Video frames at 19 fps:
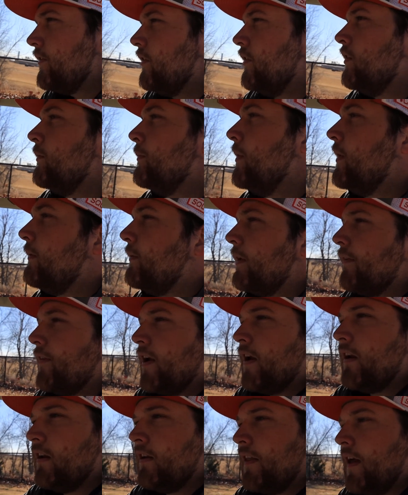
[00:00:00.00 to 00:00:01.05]
but whenever you hit it
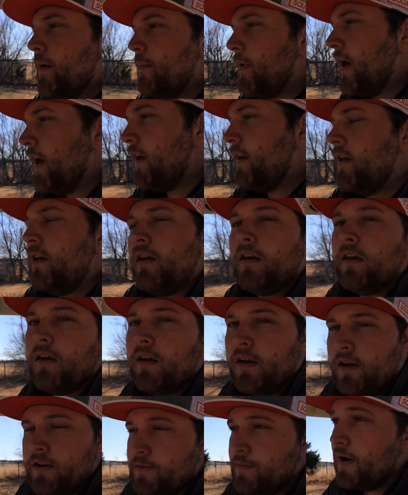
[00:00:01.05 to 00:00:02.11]
that bad, it's
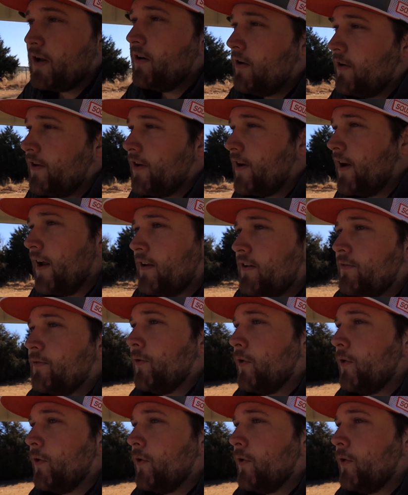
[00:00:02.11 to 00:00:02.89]
about all you can ask for.